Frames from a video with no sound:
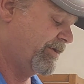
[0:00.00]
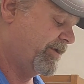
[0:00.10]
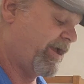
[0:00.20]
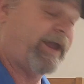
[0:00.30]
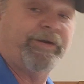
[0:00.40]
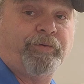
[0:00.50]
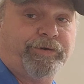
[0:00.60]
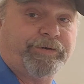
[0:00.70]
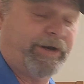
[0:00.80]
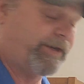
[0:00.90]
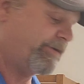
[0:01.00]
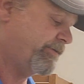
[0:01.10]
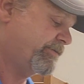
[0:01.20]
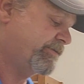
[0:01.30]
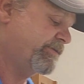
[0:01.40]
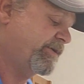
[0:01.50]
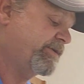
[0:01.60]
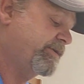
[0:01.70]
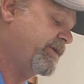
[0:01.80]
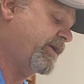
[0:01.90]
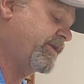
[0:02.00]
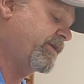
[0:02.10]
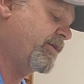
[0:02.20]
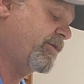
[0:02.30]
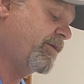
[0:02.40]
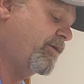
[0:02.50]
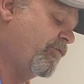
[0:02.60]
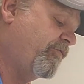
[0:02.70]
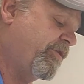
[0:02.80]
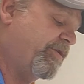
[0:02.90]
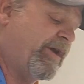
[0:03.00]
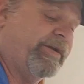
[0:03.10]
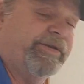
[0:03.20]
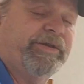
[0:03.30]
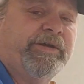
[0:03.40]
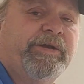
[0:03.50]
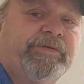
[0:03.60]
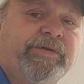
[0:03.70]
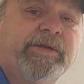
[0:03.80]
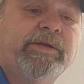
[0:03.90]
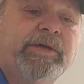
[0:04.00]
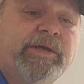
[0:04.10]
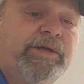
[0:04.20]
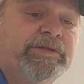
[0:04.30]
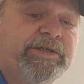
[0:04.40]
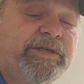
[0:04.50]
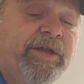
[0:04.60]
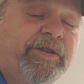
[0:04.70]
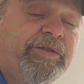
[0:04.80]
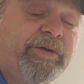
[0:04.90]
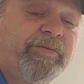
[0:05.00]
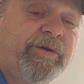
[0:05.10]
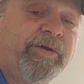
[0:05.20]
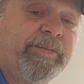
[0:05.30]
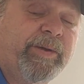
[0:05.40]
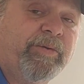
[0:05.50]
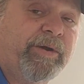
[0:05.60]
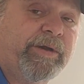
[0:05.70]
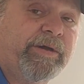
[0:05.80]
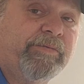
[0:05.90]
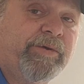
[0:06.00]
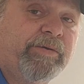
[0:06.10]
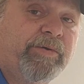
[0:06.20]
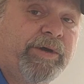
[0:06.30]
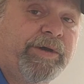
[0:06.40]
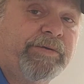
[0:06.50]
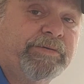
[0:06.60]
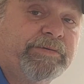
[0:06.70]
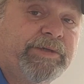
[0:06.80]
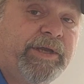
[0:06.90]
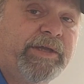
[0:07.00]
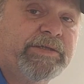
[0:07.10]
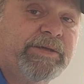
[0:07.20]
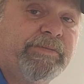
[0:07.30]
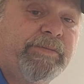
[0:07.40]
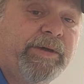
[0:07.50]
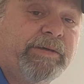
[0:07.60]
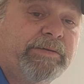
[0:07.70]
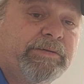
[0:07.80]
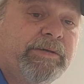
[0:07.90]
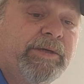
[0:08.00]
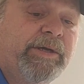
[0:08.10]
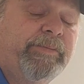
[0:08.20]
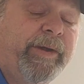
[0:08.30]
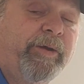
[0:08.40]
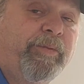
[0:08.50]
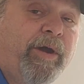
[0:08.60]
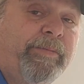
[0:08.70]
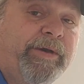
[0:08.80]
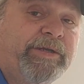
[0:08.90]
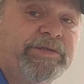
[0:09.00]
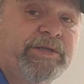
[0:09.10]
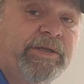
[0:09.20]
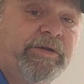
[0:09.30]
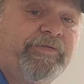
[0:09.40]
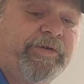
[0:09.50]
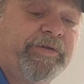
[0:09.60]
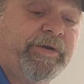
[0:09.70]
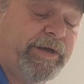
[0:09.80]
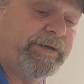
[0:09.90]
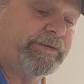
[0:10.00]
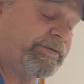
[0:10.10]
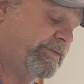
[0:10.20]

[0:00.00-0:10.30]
and or trailer and go farther out into the country. So it's another thing we're going to be working on. We're working on getting some bigger property just a little further out.